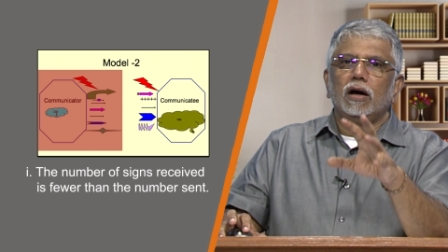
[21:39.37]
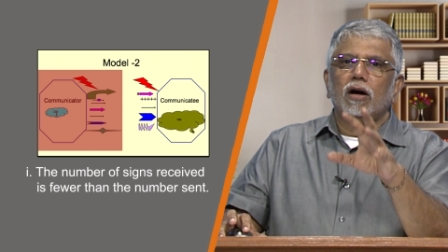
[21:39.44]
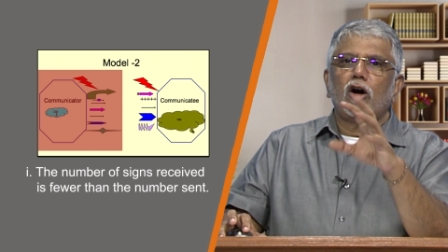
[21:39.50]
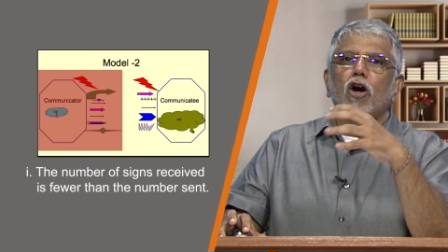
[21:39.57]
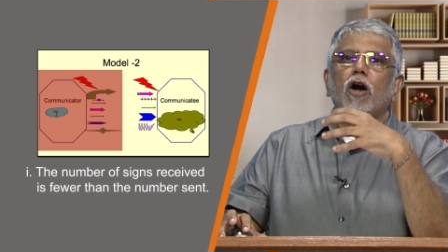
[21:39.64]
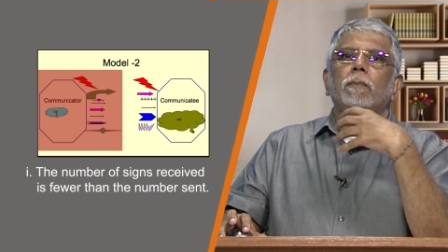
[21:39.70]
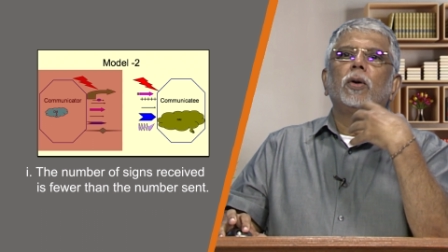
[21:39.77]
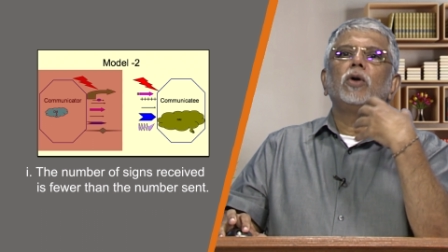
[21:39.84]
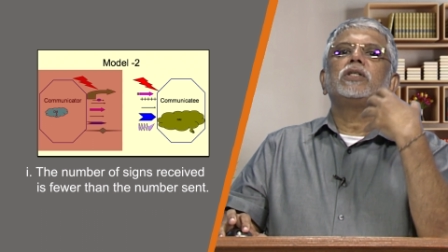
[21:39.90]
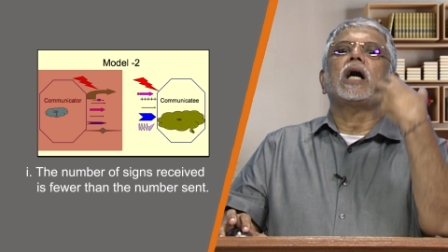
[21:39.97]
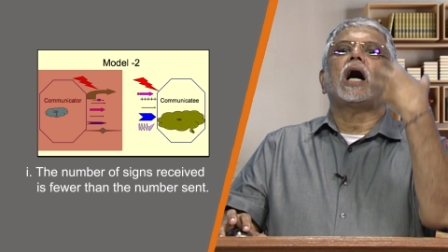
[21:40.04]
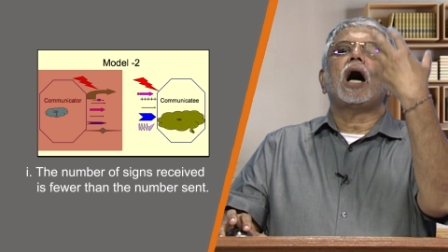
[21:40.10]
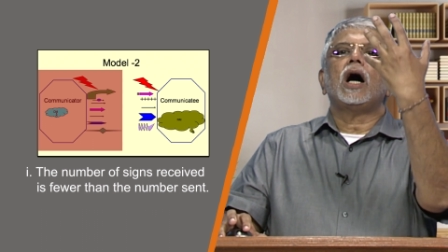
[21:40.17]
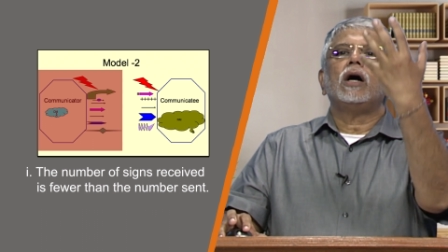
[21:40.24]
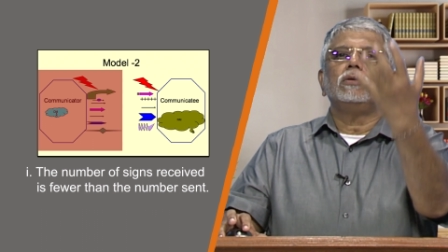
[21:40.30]
or put
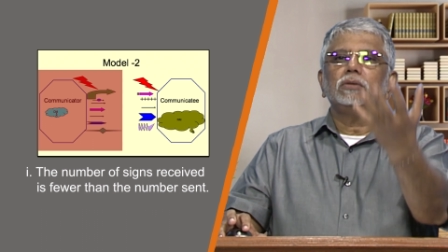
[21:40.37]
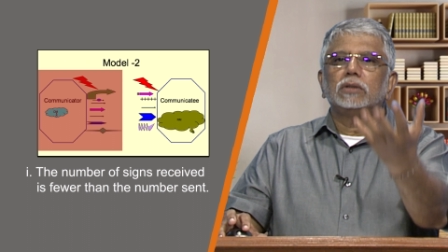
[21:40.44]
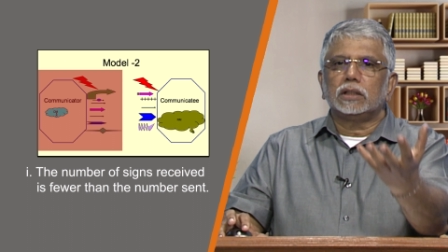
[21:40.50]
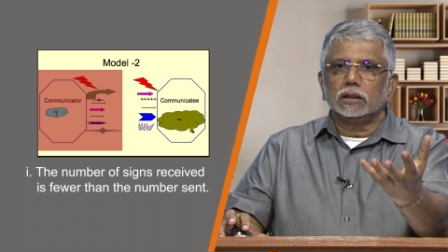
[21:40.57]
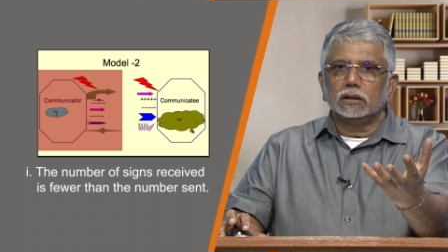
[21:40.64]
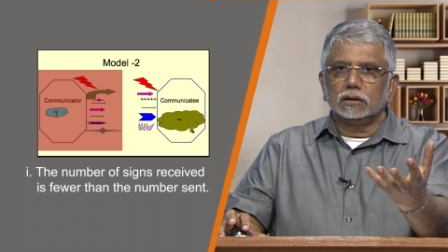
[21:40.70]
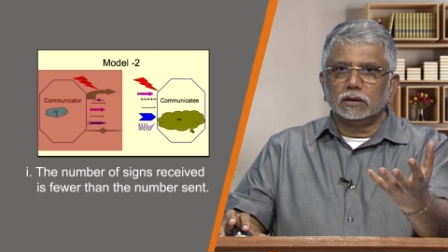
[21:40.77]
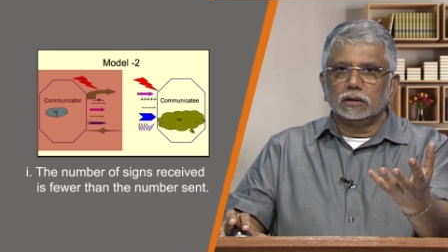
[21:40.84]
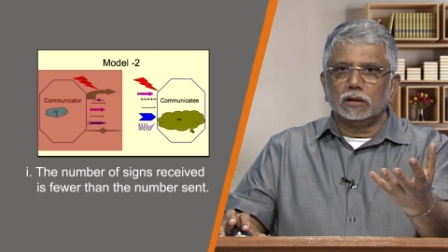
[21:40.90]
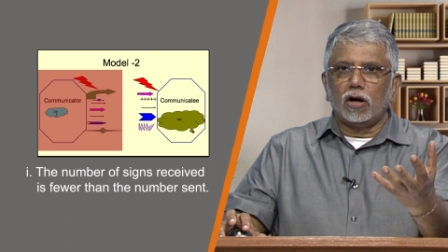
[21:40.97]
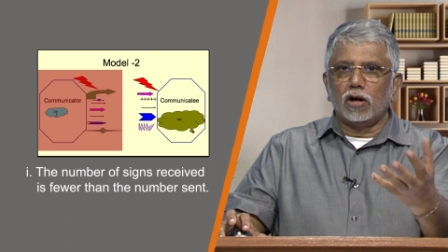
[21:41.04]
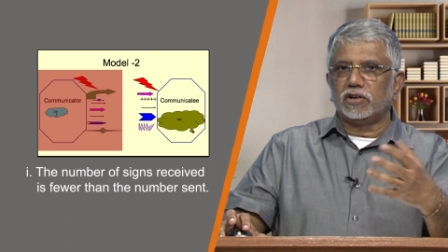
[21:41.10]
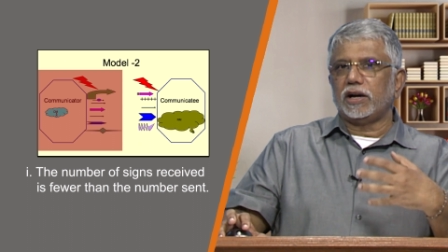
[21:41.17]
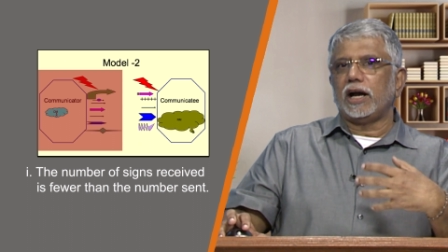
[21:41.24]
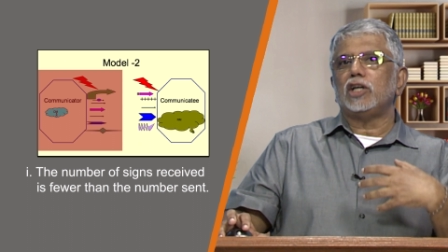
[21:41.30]
out
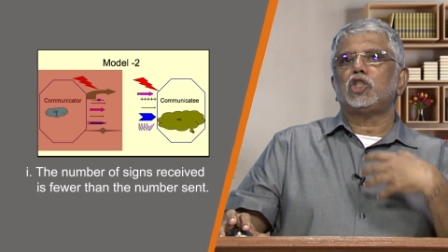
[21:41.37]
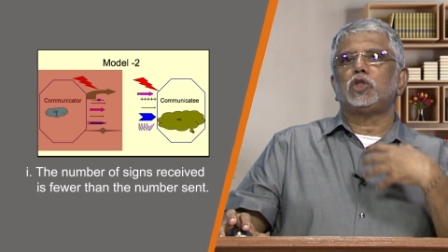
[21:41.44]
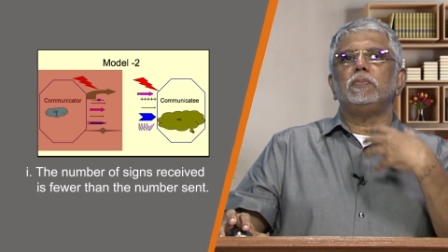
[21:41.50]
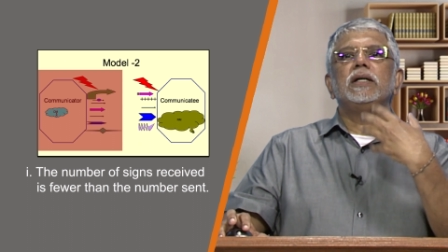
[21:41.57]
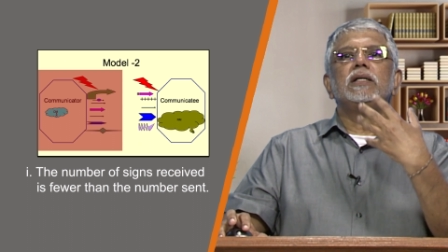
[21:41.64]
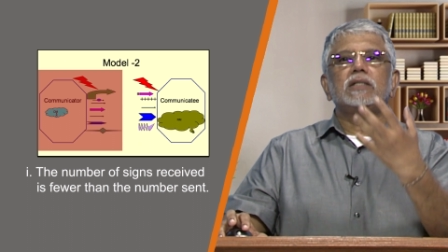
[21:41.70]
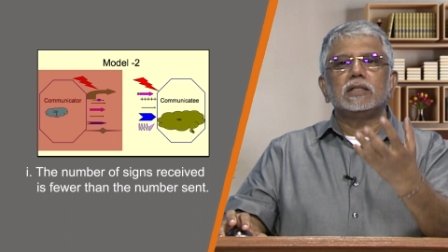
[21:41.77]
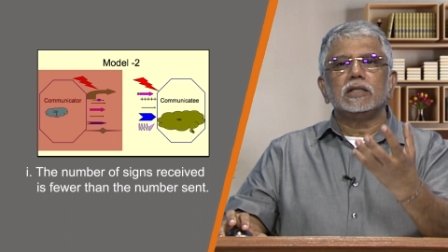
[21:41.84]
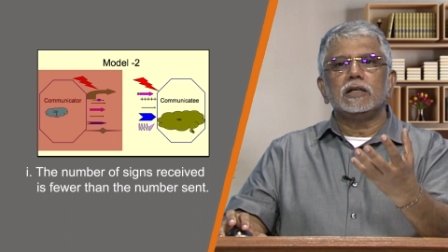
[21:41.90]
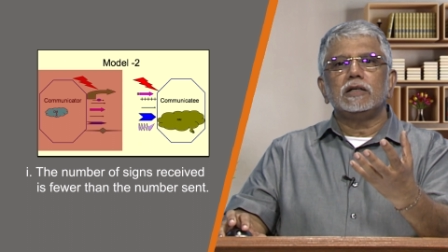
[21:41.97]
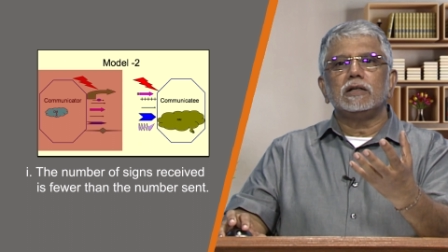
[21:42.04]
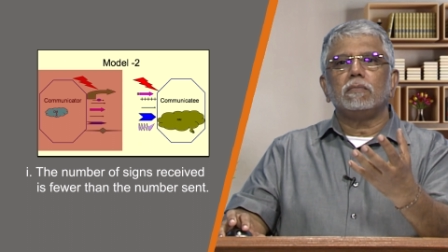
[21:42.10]
or transmitted